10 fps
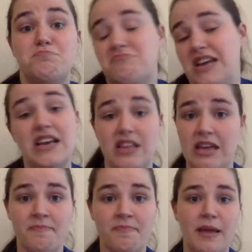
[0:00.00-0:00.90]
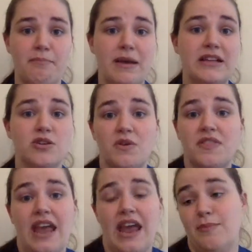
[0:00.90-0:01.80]
daily based on what
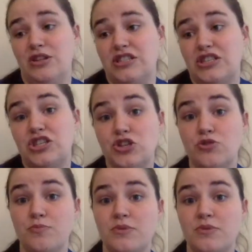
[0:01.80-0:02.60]
the animal is consumed.